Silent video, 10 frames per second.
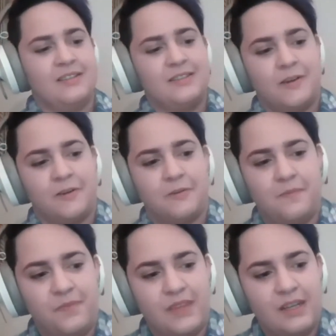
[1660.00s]
So
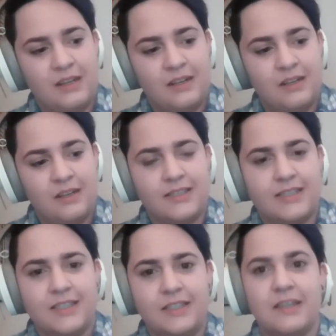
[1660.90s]
let's
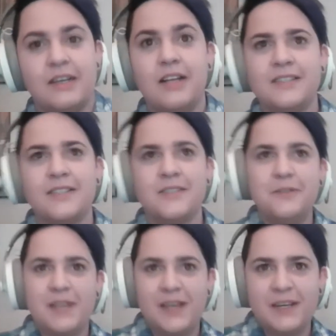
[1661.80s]
see, classes
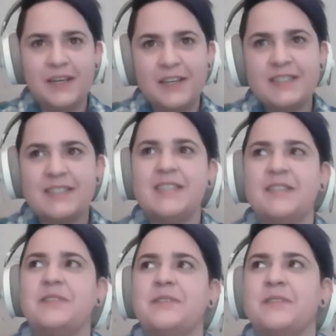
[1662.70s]
you take in
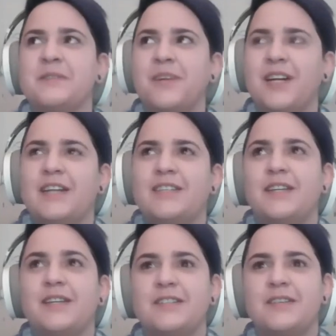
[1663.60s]
Signals. What did I
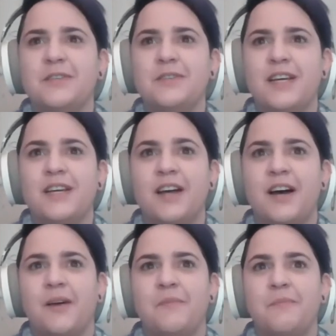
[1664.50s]
take? So you take,
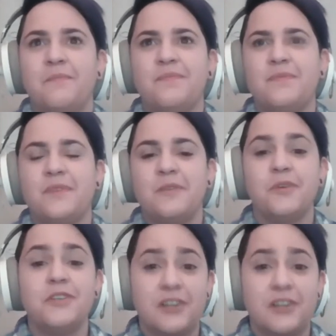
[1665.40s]

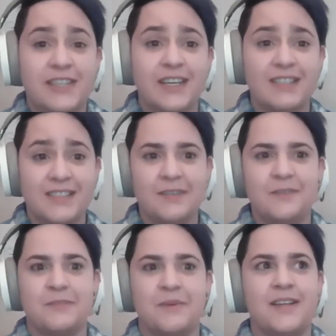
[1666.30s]
well, you start out taking
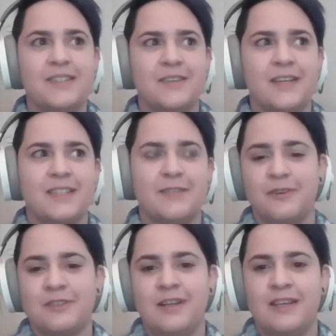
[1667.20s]
Signals, right? So that's the
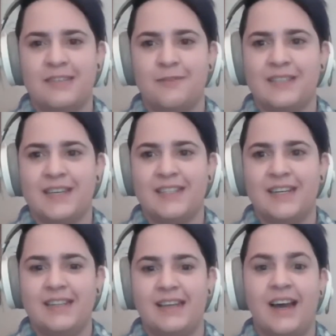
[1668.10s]
first class, everyone's got to
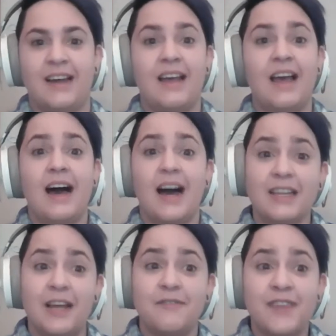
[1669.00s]
take that. I
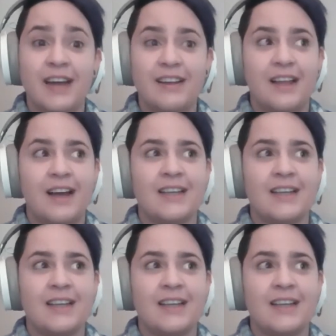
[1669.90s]
love that class.